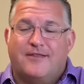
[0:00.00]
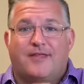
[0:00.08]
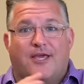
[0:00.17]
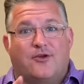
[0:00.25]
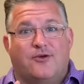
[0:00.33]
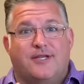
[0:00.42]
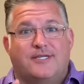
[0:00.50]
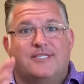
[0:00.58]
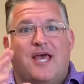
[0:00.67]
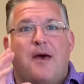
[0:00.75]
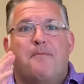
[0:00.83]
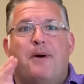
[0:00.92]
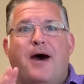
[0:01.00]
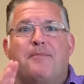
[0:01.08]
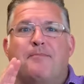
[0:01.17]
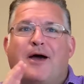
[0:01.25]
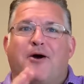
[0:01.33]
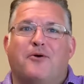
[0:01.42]
thank goodness, but
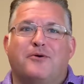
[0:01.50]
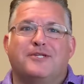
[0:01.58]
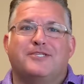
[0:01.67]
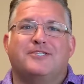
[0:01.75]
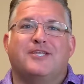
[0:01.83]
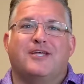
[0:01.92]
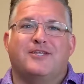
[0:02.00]
my oldest